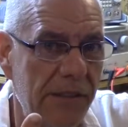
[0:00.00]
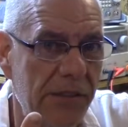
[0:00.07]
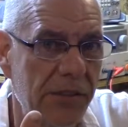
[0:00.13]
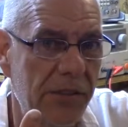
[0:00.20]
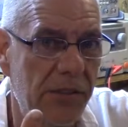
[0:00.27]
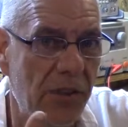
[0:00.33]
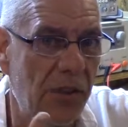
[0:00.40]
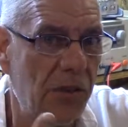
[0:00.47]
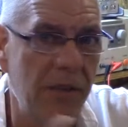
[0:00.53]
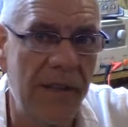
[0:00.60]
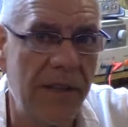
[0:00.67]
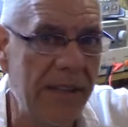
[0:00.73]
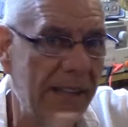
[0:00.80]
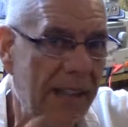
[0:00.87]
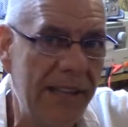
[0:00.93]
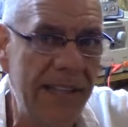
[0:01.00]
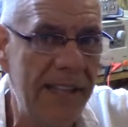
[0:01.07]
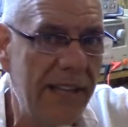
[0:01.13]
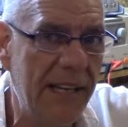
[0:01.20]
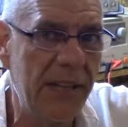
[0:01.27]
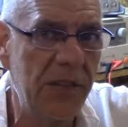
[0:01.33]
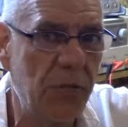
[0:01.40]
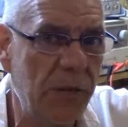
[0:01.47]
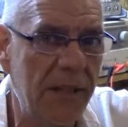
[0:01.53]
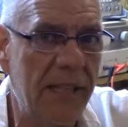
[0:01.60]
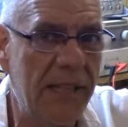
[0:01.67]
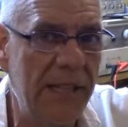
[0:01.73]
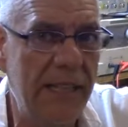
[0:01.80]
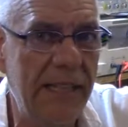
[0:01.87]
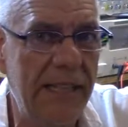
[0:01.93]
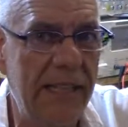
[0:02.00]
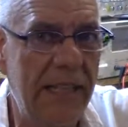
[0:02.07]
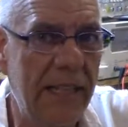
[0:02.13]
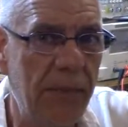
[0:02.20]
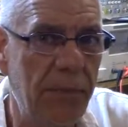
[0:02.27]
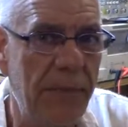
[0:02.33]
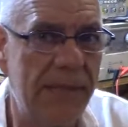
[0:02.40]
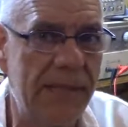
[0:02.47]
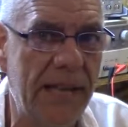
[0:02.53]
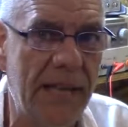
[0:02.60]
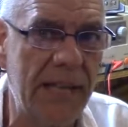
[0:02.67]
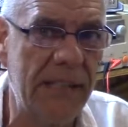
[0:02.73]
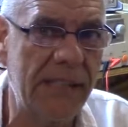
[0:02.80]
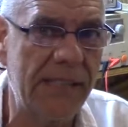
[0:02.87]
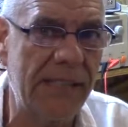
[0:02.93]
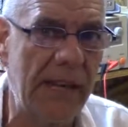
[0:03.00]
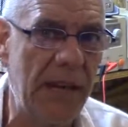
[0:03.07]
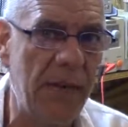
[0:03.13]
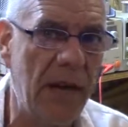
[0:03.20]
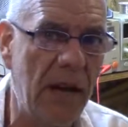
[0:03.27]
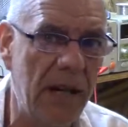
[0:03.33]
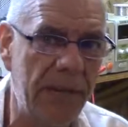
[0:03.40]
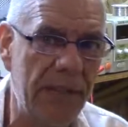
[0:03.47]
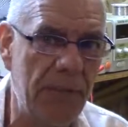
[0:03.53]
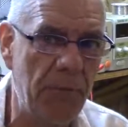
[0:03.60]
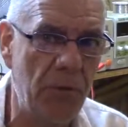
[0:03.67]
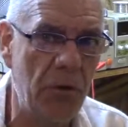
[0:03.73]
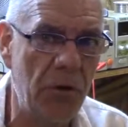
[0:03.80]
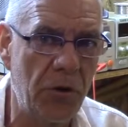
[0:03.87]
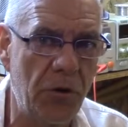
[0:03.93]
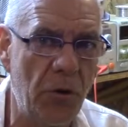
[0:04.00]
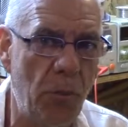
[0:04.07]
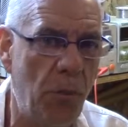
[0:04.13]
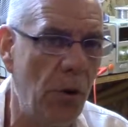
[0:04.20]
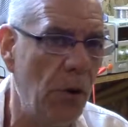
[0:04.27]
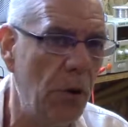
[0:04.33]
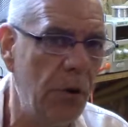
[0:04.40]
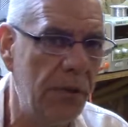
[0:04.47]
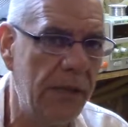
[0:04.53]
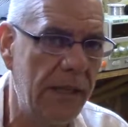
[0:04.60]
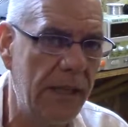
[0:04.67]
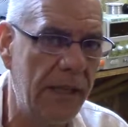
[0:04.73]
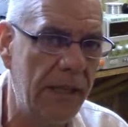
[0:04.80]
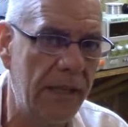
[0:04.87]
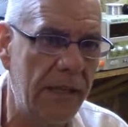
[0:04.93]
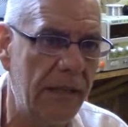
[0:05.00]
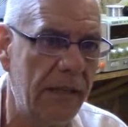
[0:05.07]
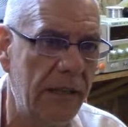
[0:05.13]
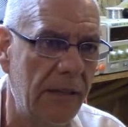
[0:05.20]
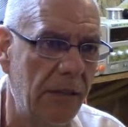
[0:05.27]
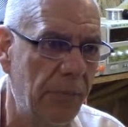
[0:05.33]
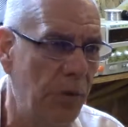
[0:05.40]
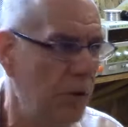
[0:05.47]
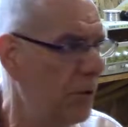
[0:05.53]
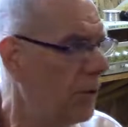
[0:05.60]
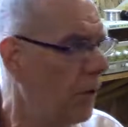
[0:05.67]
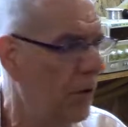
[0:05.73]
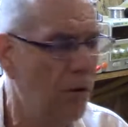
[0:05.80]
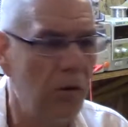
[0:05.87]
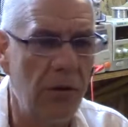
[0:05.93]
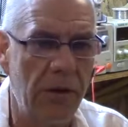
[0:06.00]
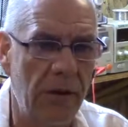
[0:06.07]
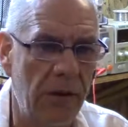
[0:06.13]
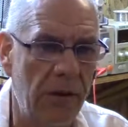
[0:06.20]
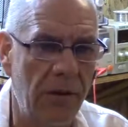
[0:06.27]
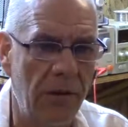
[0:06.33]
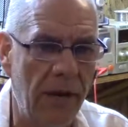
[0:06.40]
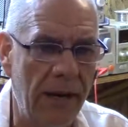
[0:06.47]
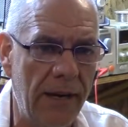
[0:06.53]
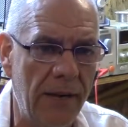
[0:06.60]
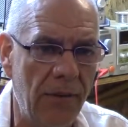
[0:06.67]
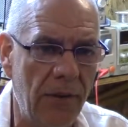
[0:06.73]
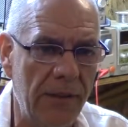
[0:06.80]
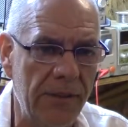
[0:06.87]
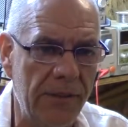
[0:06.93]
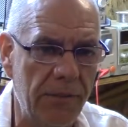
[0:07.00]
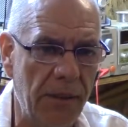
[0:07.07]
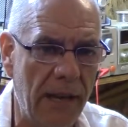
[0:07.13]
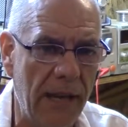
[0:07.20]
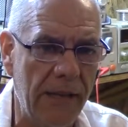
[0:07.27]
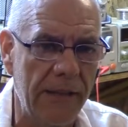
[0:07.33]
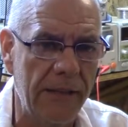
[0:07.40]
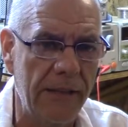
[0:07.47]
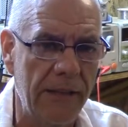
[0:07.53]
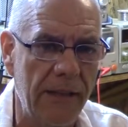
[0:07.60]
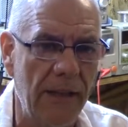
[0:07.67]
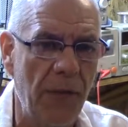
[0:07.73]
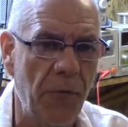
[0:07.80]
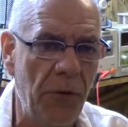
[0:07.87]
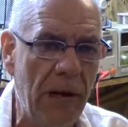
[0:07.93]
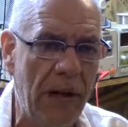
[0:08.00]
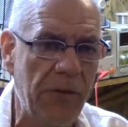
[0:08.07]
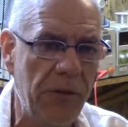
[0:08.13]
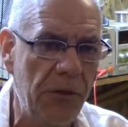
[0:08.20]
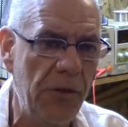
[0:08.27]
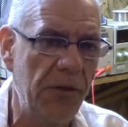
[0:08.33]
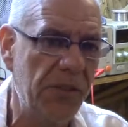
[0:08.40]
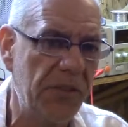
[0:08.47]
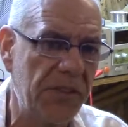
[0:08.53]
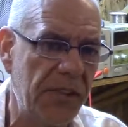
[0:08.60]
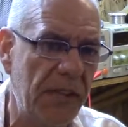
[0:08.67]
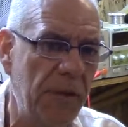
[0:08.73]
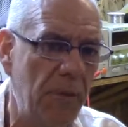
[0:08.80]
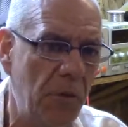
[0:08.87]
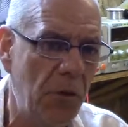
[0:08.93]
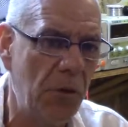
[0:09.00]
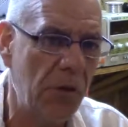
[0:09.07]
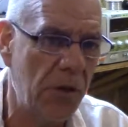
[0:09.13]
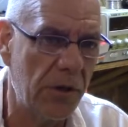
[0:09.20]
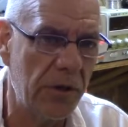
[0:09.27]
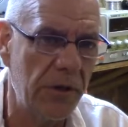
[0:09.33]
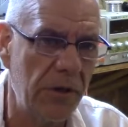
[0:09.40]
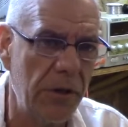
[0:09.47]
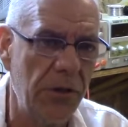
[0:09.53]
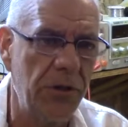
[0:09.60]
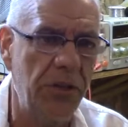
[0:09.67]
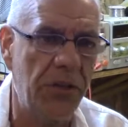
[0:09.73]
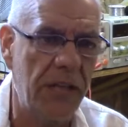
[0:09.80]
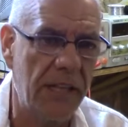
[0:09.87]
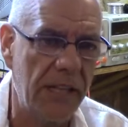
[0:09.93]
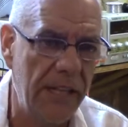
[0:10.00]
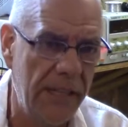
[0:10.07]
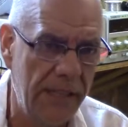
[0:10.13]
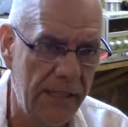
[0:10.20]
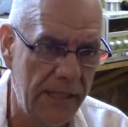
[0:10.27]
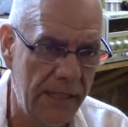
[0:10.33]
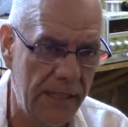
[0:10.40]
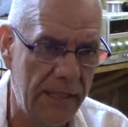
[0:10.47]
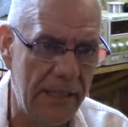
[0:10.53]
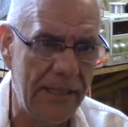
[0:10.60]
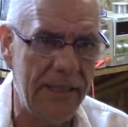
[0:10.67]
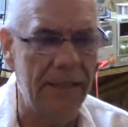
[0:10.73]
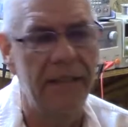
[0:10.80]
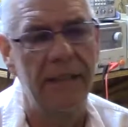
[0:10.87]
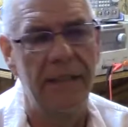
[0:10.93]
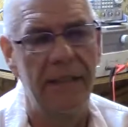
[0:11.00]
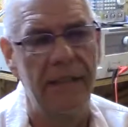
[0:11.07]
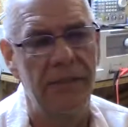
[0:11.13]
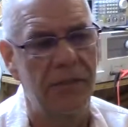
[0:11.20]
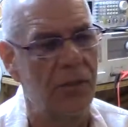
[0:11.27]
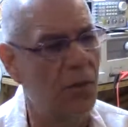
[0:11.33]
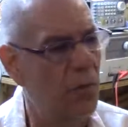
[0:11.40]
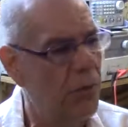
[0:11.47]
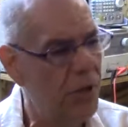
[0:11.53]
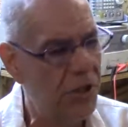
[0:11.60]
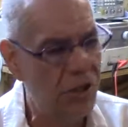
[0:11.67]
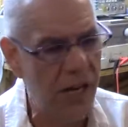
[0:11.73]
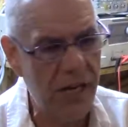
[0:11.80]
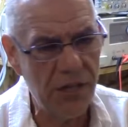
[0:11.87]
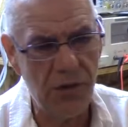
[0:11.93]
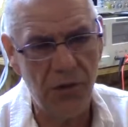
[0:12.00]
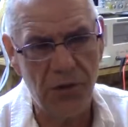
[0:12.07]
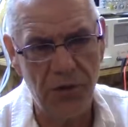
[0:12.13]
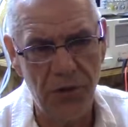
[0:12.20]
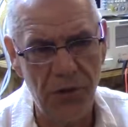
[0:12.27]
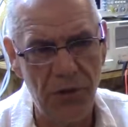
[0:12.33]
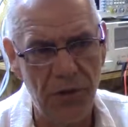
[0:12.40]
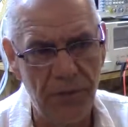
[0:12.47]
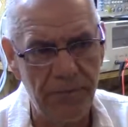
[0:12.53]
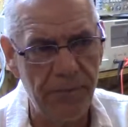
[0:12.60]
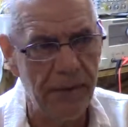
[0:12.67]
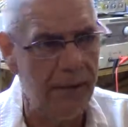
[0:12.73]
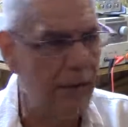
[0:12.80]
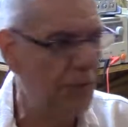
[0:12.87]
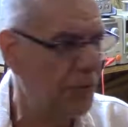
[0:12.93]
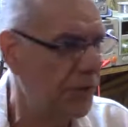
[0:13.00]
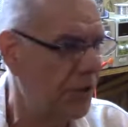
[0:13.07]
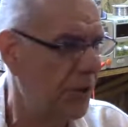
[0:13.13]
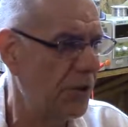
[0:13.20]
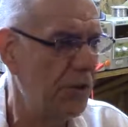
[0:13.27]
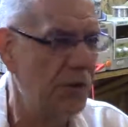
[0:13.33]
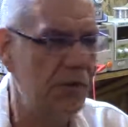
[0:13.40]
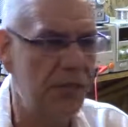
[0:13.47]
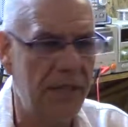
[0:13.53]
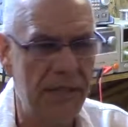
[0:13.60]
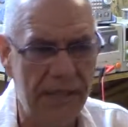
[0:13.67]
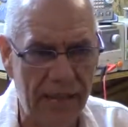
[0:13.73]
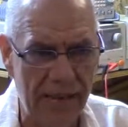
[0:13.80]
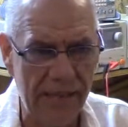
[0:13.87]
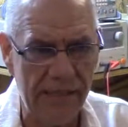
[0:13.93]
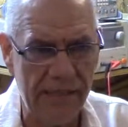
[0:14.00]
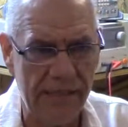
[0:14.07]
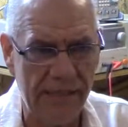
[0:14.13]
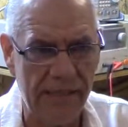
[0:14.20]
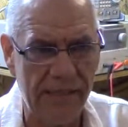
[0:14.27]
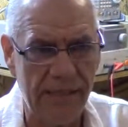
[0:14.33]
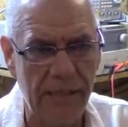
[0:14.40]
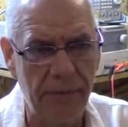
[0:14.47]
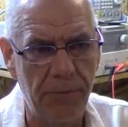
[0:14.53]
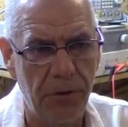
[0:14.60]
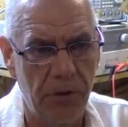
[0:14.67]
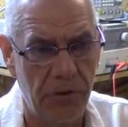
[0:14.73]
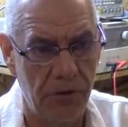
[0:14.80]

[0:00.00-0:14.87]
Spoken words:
So nothing else will clean the air beside the same goddamn motor who pollute the air, pollute all our air around this planet. We have to use the same motor to clean the air. So if we change our fuel, if we start using that system